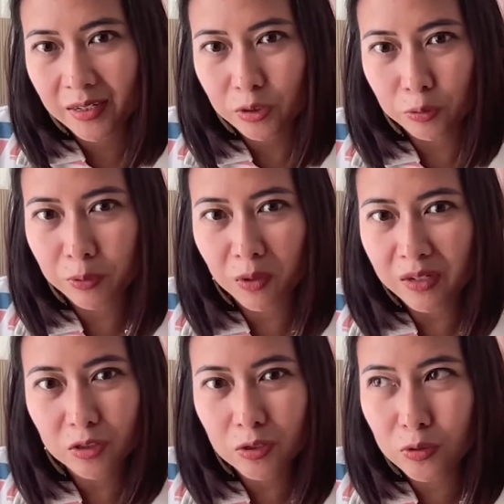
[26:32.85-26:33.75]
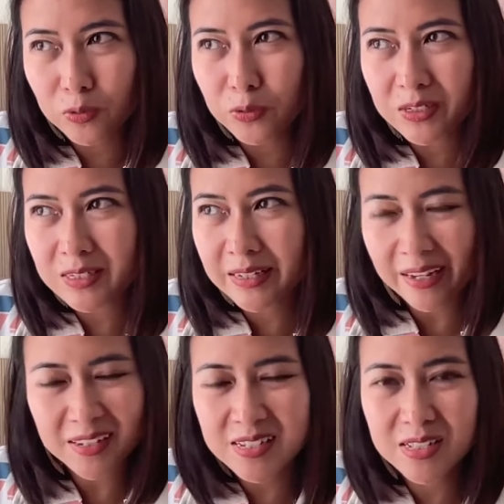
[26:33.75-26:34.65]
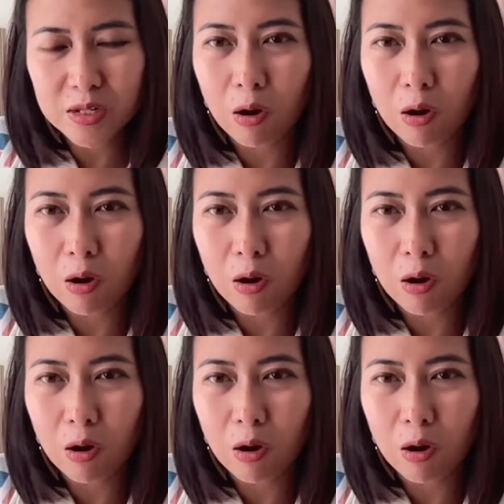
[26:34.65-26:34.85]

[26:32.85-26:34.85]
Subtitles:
Do we want to lose the essence